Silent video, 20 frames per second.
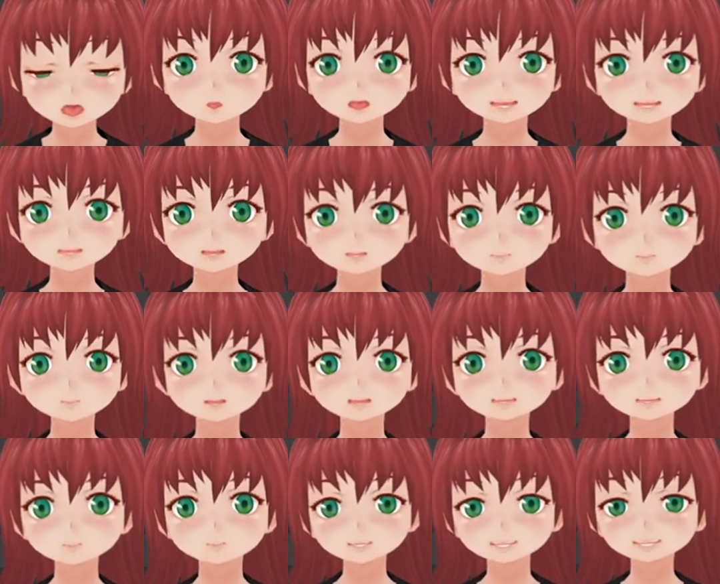to give him
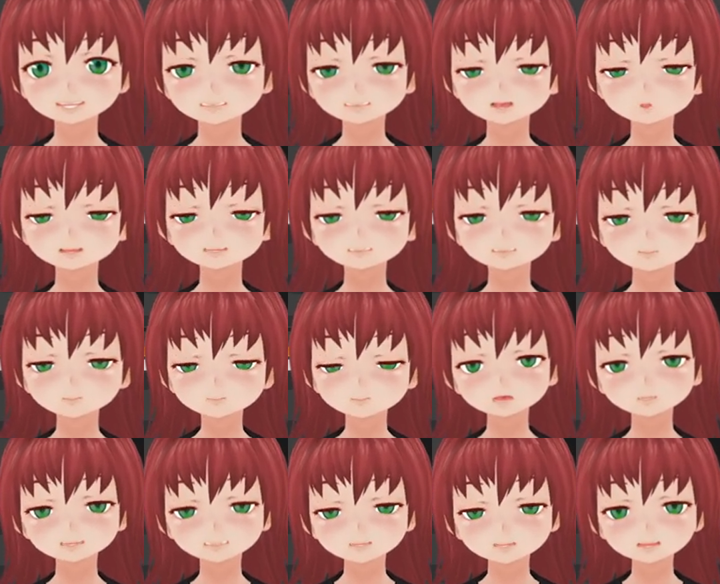the informations
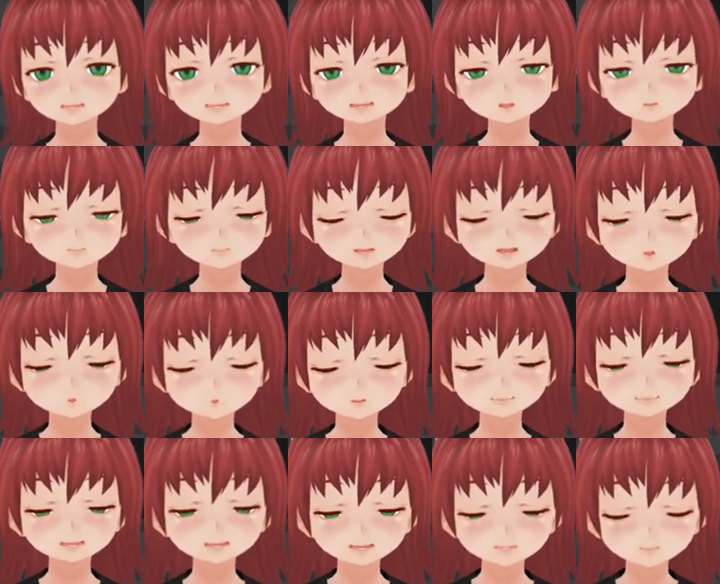which bone should be
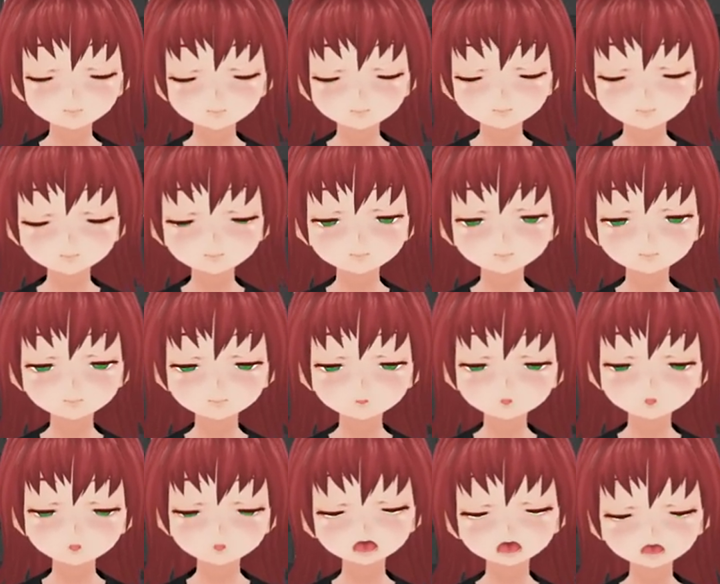used.
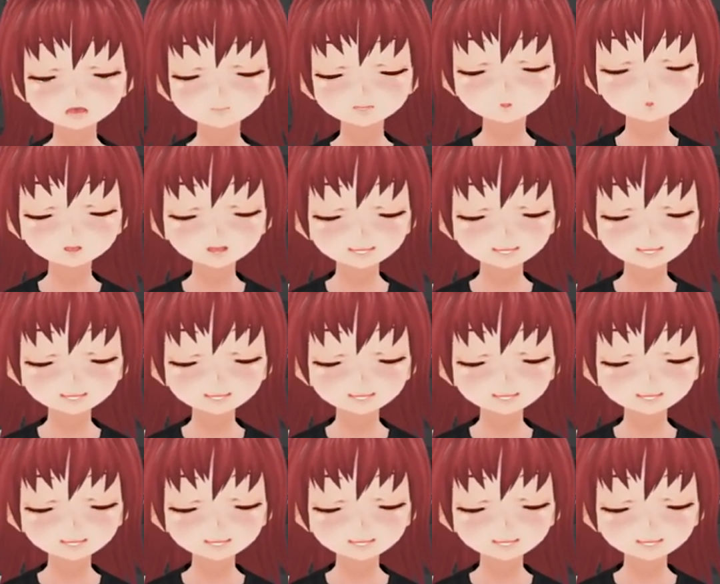We have